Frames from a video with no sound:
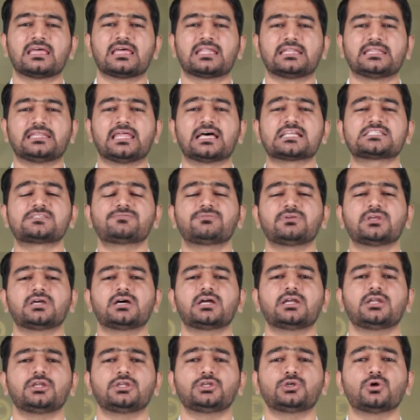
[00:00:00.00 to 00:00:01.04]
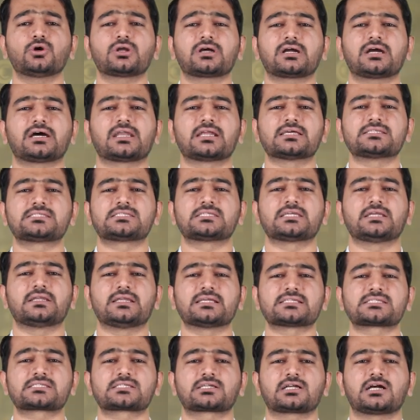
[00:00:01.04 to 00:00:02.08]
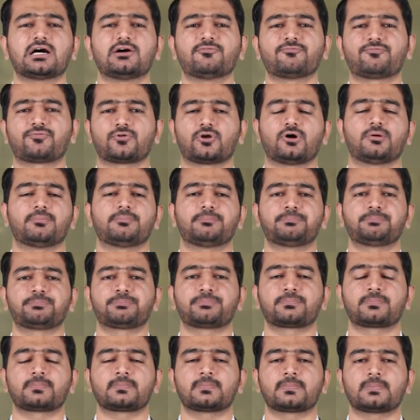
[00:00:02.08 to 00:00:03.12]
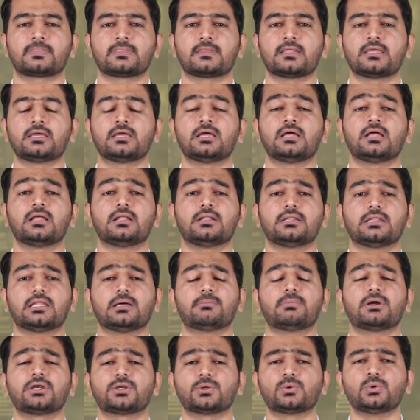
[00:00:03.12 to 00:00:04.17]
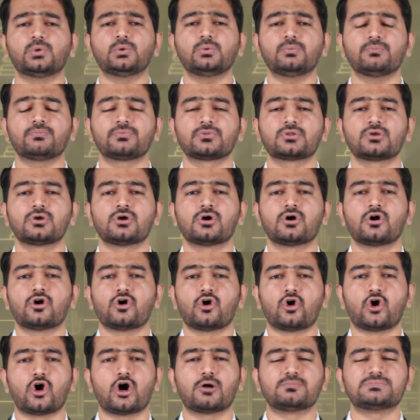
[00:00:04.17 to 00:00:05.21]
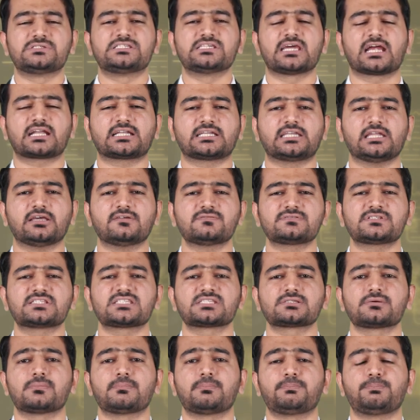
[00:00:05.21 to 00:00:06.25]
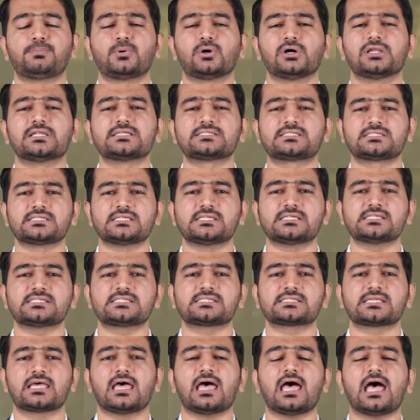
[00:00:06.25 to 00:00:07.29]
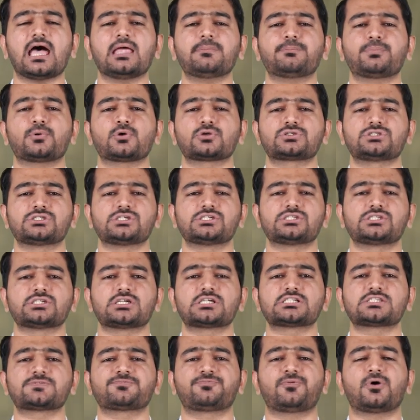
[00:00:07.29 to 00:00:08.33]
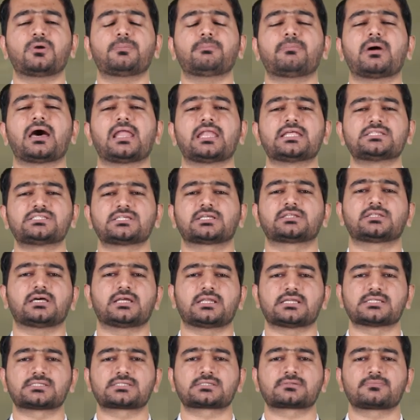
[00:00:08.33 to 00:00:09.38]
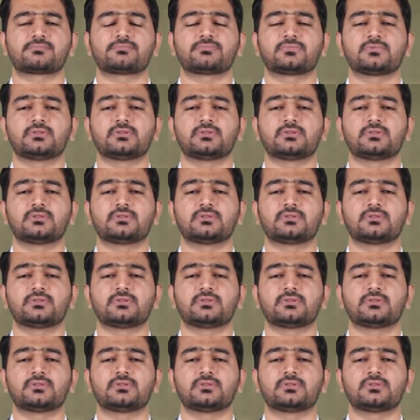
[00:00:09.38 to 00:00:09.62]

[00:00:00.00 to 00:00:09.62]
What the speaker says: that's where your currency risk come from. Number 2, objectives, policies and procedures for managing the risk.